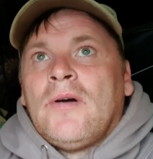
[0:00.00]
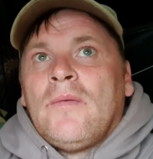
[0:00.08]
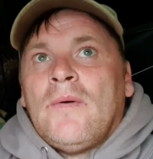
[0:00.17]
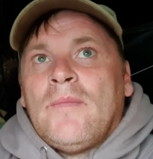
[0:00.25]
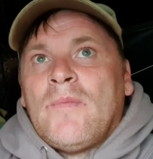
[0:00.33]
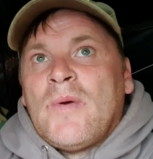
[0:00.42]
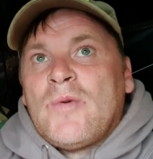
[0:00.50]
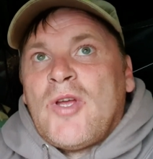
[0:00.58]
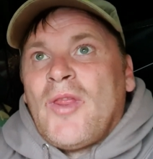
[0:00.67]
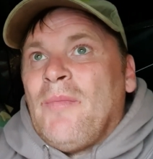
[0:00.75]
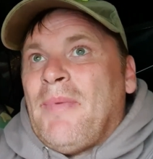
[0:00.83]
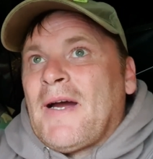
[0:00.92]
when we was
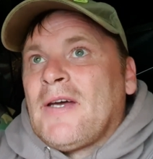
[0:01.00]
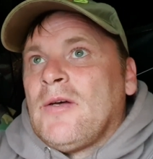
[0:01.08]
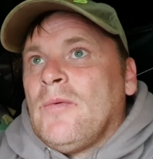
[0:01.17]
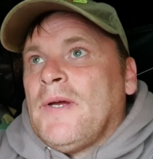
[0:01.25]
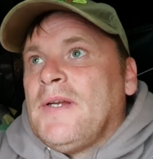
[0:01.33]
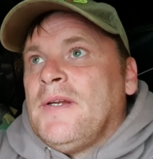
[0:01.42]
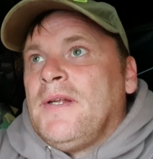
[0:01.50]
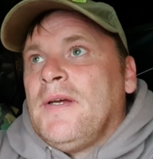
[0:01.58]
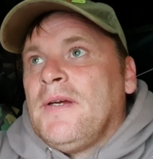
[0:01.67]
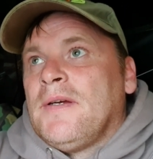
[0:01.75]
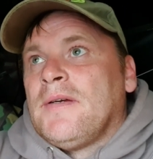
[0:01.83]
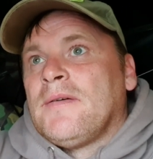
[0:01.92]
on the back of the wind
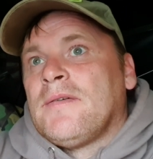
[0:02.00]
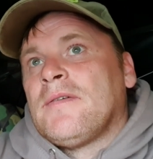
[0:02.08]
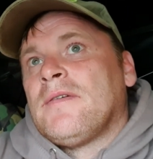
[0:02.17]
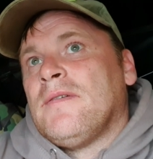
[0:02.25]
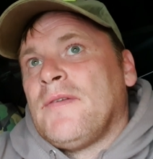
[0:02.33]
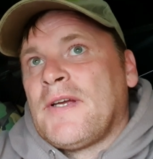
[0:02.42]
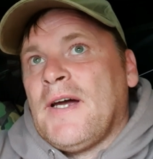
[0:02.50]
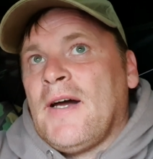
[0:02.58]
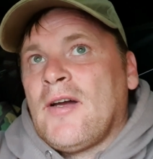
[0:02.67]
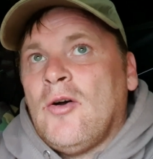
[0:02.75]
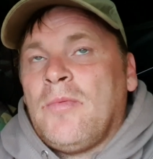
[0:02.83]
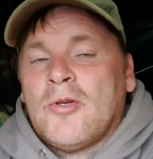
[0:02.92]
and the
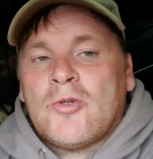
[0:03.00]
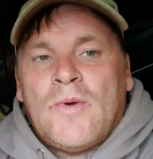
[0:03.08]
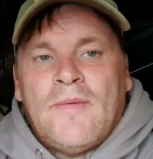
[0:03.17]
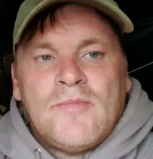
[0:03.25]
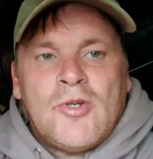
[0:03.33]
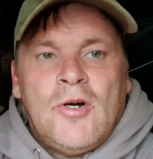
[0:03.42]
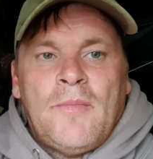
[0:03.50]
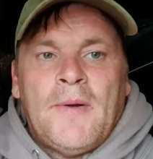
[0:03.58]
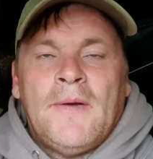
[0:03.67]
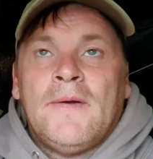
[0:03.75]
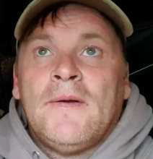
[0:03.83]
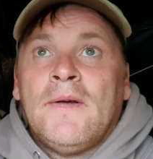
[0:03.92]
guy a couple of swims up.
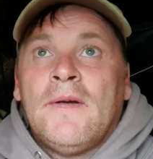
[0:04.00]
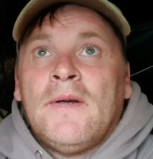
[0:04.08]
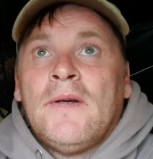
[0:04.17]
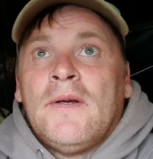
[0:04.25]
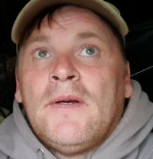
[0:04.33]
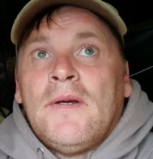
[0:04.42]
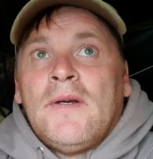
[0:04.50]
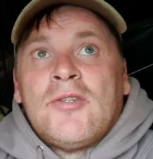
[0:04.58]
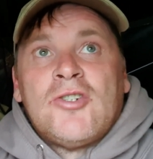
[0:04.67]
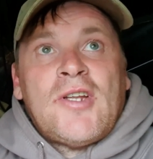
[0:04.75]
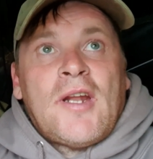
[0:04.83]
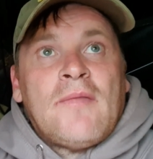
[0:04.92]

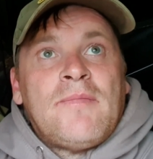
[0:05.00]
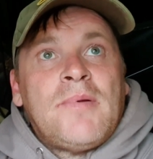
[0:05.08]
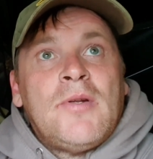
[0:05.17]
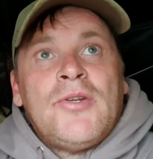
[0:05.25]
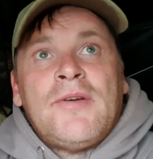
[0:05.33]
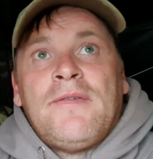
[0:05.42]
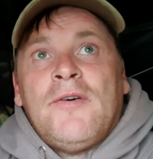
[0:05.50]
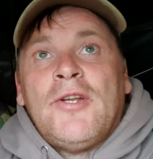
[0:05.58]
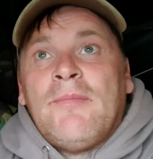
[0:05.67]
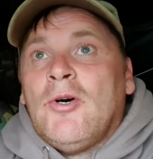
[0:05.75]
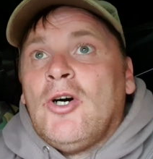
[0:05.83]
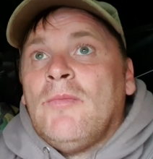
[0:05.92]
Just had a bloody
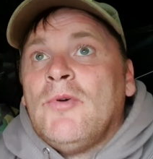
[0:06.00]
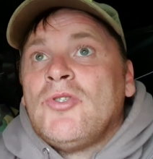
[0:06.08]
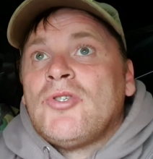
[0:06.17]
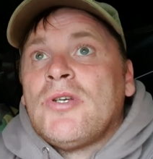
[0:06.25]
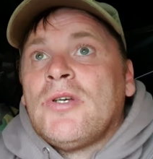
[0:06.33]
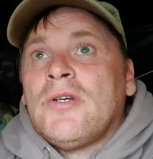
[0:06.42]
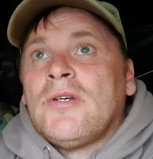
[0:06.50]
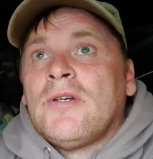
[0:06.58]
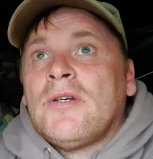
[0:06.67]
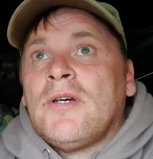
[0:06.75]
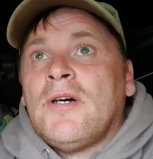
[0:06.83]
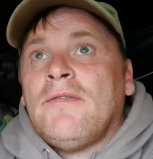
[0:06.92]
funny moment
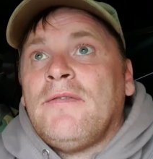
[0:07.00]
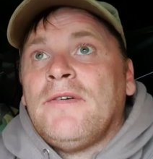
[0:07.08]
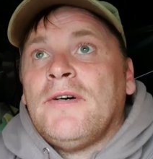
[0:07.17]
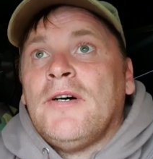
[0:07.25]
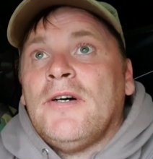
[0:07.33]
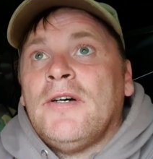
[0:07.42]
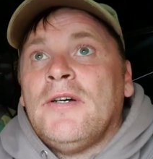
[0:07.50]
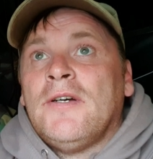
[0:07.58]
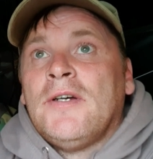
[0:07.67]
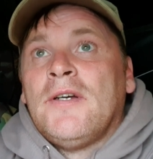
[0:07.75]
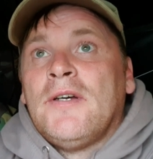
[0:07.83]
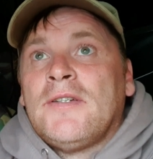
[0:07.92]
of
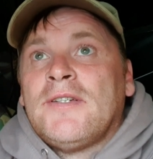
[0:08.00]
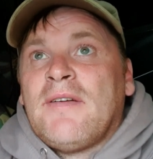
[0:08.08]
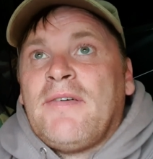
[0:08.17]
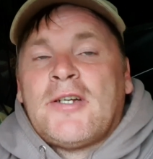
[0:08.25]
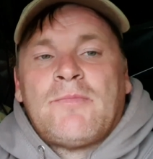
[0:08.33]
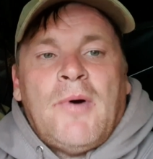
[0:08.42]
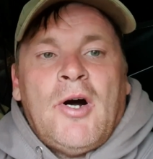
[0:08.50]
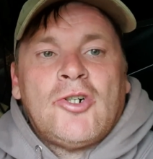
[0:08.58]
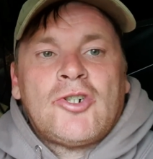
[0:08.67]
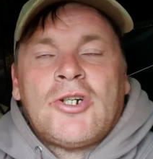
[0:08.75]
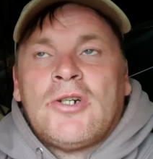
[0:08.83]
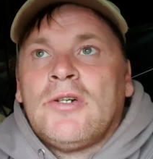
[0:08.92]
seen a fish
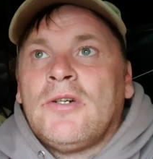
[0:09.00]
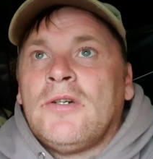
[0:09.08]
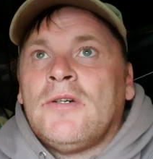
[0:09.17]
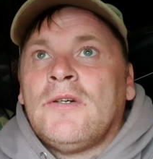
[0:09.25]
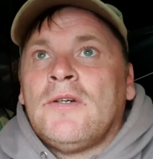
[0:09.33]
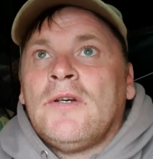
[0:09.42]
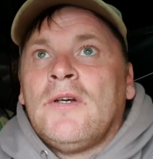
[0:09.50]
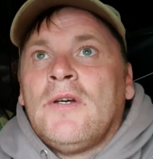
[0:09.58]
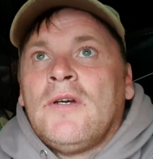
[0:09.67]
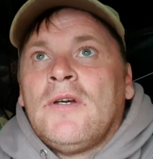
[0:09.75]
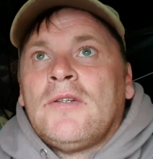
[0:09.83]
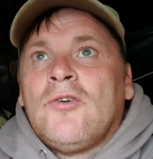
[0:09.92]
bosh,
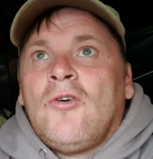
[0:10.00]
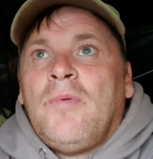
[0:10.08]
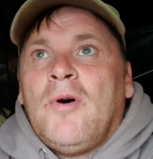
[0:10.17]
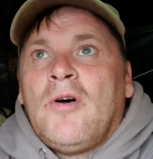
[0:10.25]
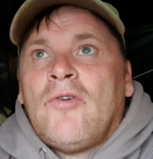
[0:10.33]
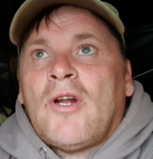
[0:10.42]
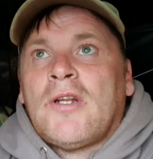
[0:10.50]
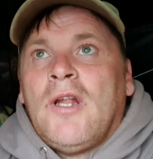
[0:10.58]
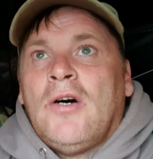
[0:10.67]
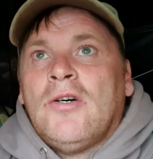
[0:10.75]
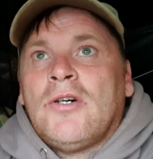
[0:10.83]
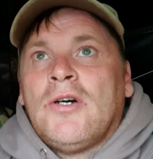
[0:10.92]
so I've put a rod
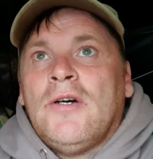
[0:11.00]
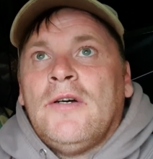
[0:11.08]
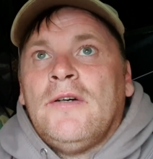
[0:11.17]
long.